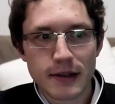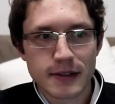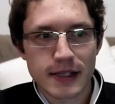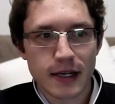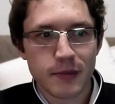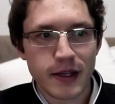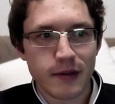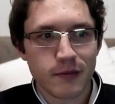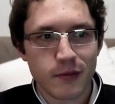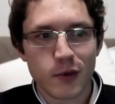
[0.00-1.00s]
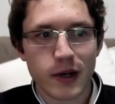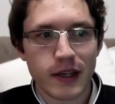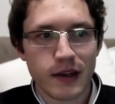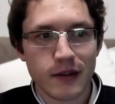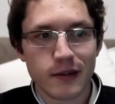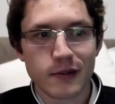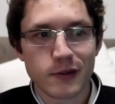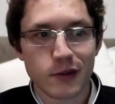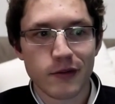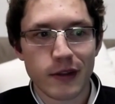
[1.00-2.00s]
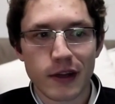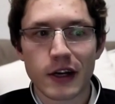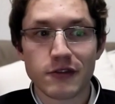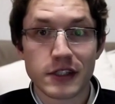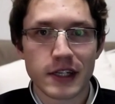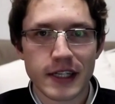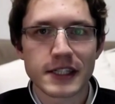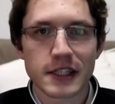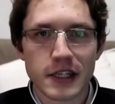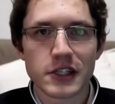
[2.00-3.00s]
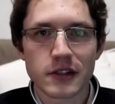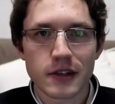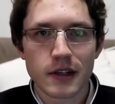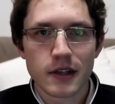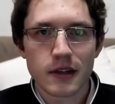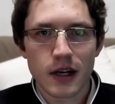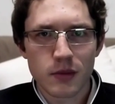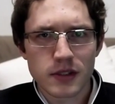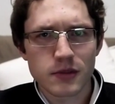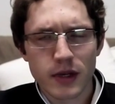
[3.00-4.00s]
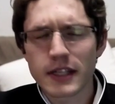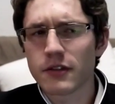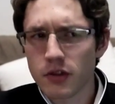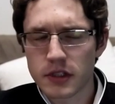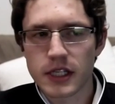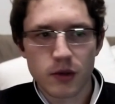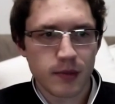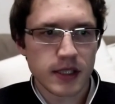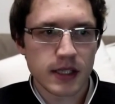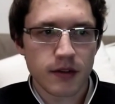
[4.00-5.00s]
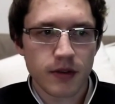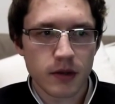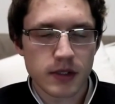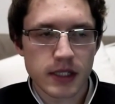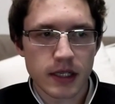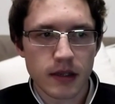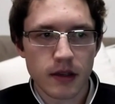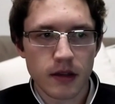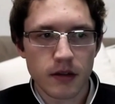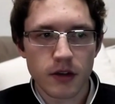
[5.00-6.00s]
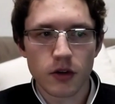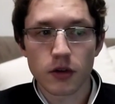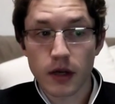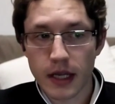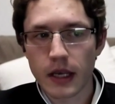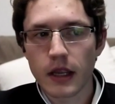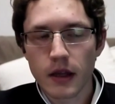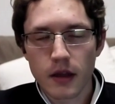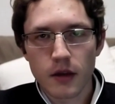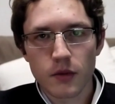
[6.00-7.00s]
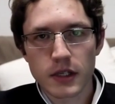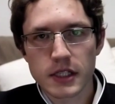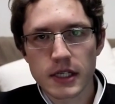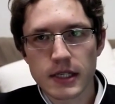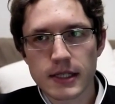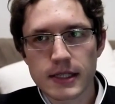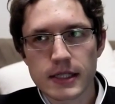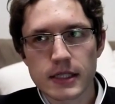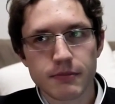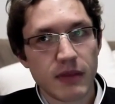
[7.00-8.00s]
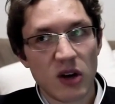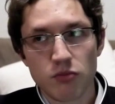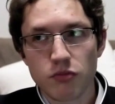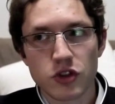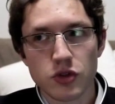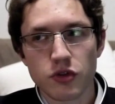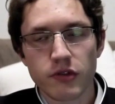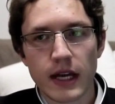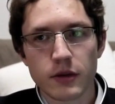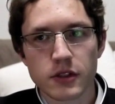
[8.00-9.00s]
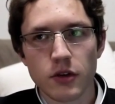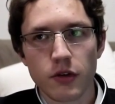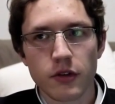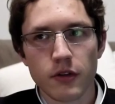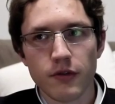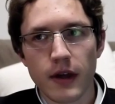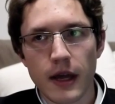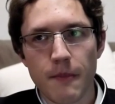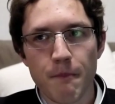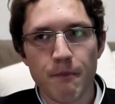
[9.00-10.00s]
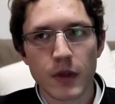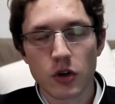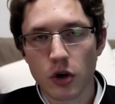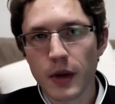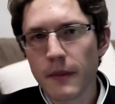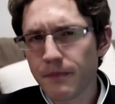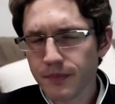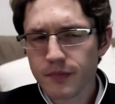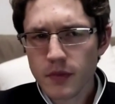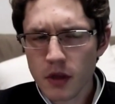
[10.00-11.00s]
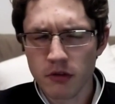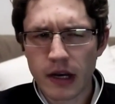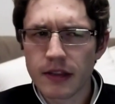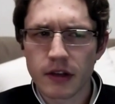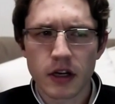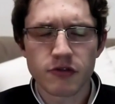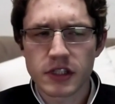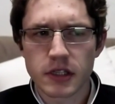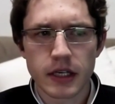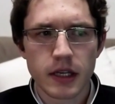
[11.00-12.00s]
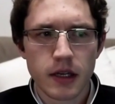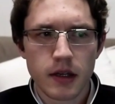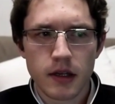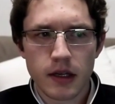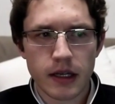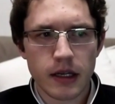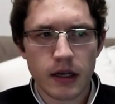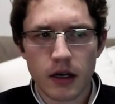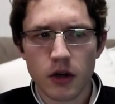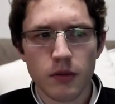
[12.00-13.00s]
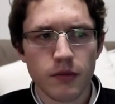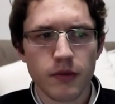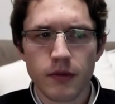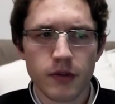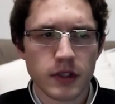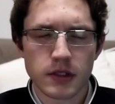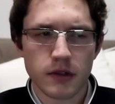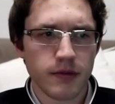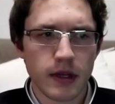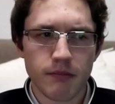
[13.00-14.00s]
Saga being quite a sort of the countryside destination. When I did volunteer work myself, I was in Hyogo-ken, which is about 2-3 hours north of Kobe, right in the countryside, at a home for sort of